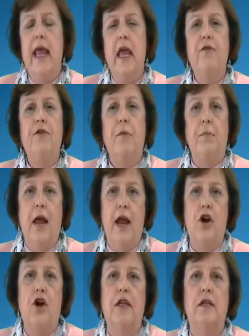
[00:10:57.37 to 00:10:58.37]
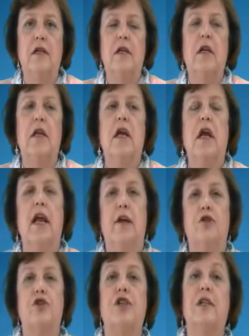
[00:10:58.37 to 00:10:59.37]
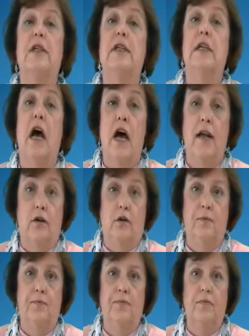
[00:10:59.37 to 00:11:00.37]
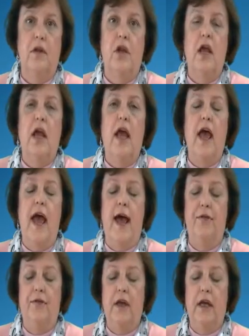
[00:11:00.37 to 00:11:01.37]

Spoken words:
If a parent enters a denial at